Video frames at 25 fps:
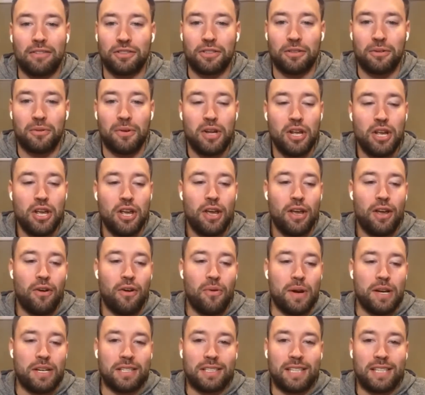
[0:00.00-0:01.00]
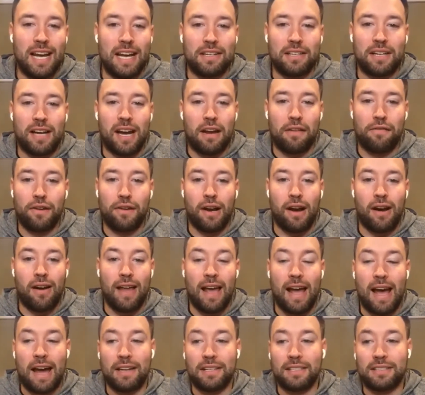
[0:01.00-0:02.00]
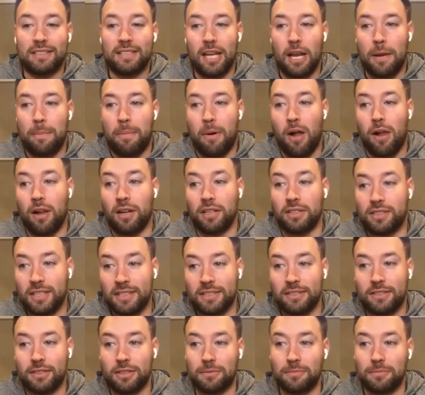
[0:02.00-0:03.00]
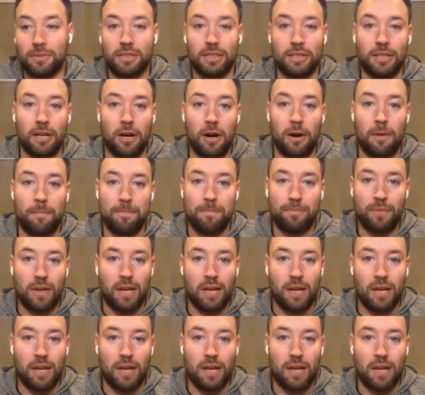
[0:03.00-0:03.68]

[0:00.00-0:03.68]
So we just had to kind of figure out how to set up all our systems and our